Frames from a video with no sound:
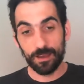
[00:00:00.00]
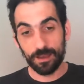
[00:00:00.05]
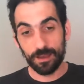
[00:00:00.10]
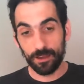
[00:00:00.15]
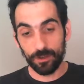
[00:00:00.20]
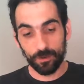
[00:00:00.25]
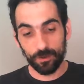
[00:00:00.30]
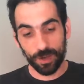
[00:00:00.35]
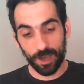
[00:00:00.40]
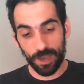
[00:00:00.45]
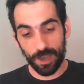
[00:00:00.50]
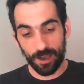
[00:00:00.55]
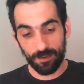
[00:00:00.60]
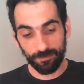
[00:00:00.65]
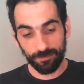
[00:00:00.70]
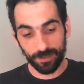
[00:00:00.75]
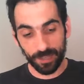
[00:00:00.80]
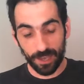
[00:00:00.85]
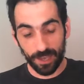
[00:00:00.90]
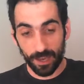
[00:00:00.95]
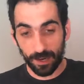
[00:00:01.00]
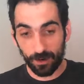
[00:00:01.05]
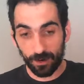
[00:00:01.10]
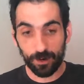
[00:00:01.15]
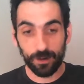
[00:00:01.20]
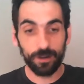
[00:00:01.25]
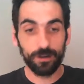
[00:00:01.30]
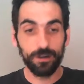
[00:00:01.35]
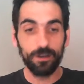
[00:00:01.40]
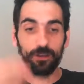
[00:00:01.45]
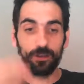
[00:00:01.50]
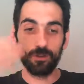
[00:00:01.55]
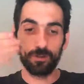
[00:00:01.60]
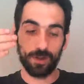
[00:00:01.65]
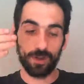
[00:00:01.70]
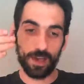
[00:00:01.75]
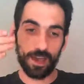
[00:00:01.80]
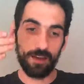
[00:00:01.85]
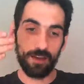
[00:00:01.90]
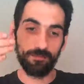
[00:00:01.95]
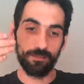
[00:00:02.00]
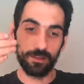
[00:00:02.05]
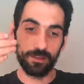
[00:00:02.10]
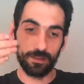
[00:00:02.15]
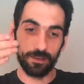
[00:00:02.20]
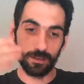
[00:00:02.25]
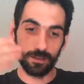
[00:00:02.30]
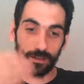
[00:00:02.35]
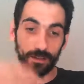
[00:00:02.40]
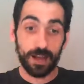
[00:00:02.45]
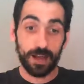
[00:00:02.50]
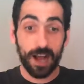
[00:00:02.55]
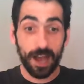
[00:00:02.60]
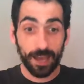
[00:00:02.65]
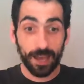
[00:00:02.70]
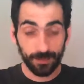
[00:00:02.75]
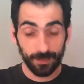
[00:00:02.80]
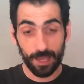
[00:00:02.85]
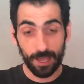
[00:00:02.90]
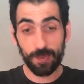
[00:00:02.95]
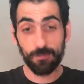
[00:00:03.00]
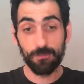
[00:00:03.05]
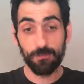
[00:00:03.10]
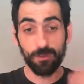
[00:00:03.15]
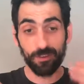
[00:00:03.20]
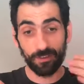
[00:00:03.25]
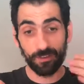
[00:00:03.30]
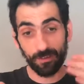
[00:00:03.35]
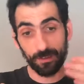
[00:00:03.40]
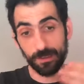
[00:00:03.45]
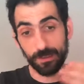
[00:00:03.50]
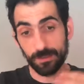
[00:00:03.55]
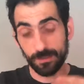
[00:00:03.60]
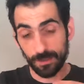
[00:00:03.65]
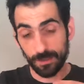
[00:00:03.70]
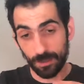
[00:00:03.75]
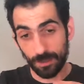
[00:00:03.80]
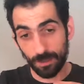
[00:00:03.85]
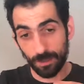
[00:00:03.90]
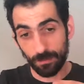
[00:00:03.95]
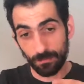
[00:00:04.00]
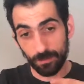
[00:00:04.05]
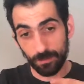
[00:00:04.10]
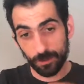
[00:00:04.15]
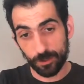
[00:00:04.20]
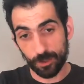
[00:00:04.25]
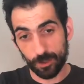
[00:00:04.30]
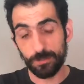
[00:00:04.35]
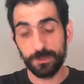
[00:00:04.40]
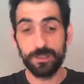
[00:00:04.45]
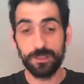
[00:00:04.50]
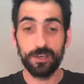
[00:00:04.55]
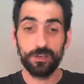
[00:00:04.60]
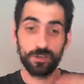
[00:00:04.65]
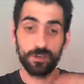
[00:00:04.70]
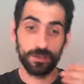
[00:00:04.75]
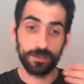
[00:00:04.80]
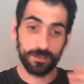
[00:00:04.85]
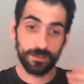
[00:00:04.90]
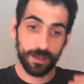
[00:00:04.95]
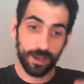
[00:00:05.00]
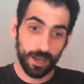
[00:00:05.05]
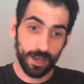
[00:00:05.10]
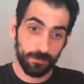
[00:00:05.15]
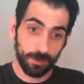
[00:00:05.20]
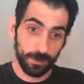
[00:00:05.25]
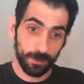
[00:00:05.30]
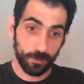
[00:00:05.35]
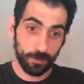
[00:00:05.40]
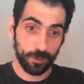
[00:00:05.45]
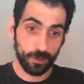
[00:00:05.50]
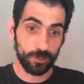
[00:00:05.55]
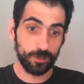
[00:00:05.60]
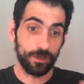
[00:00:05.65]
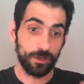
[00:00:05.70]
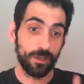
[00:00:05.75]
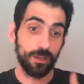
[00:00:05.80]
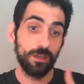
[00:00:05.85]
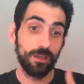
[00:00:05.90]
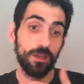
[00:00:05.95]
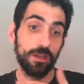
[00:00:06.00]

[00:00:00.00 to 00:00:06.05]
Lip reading: you have the error, you have the kind name, with its a customization, is a Helm repository.